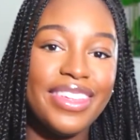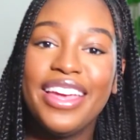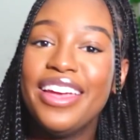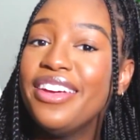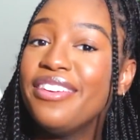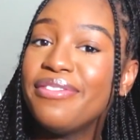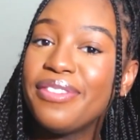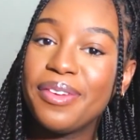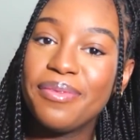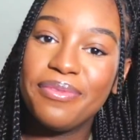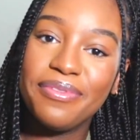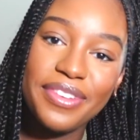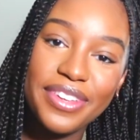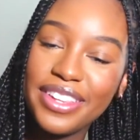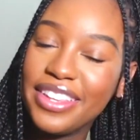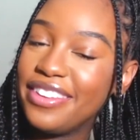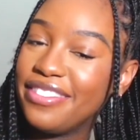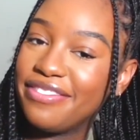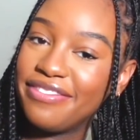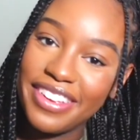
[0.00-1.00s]
if I'm
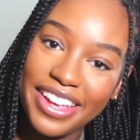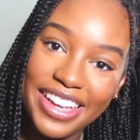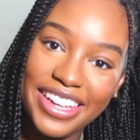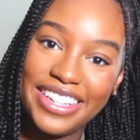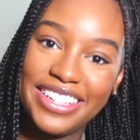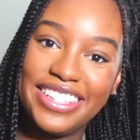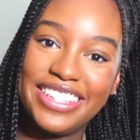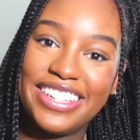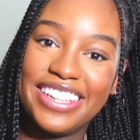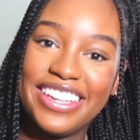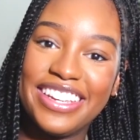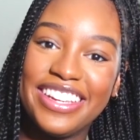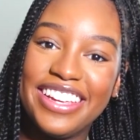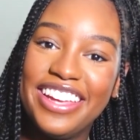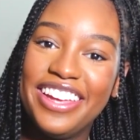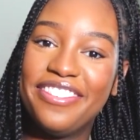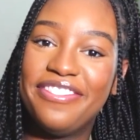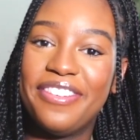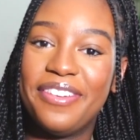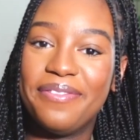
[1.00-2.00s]
feeling fancy,
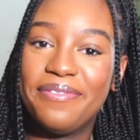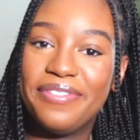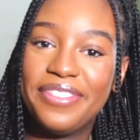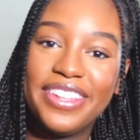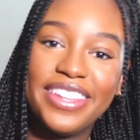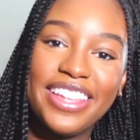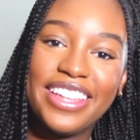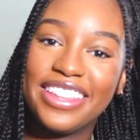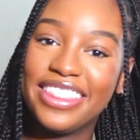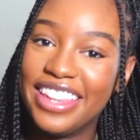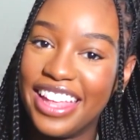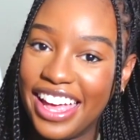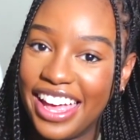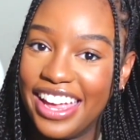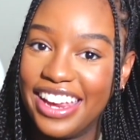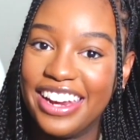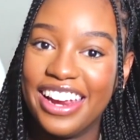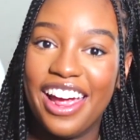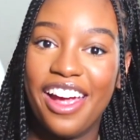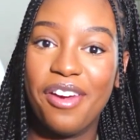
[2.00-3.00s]
if I'm feeling
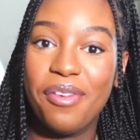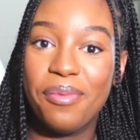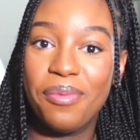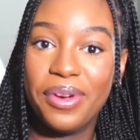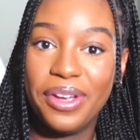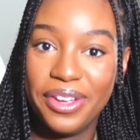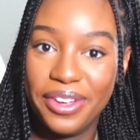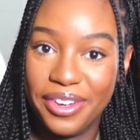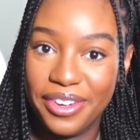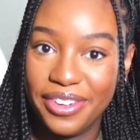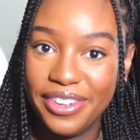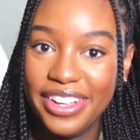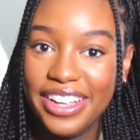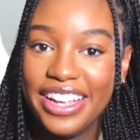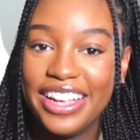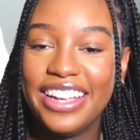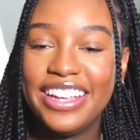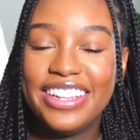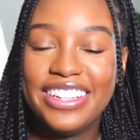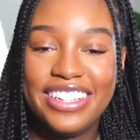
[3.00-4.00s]
led, I will
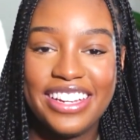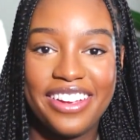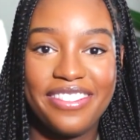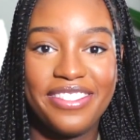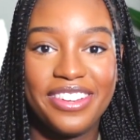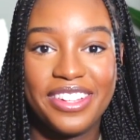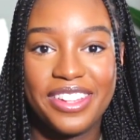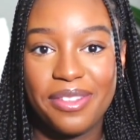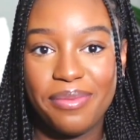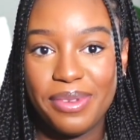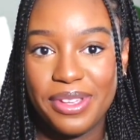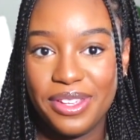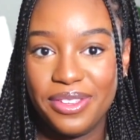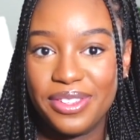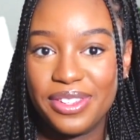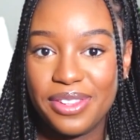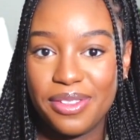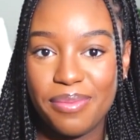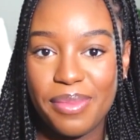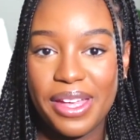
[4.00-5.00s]
definitely be
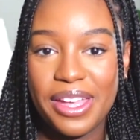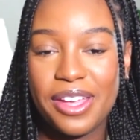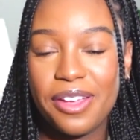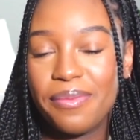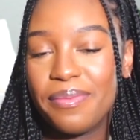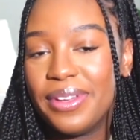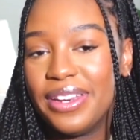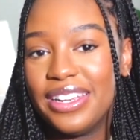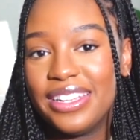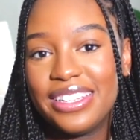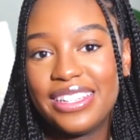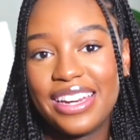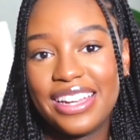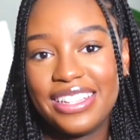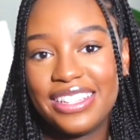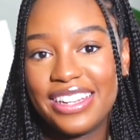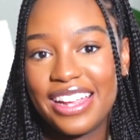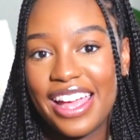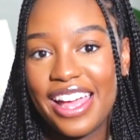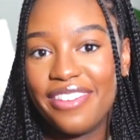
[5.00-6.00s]
using the makeup, and it's
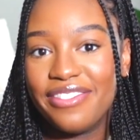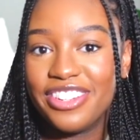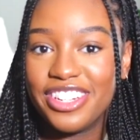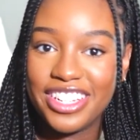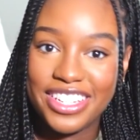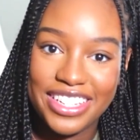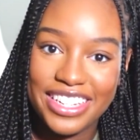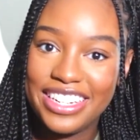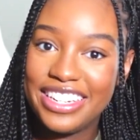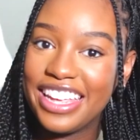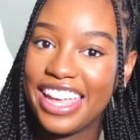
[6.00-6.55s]
nice to have just in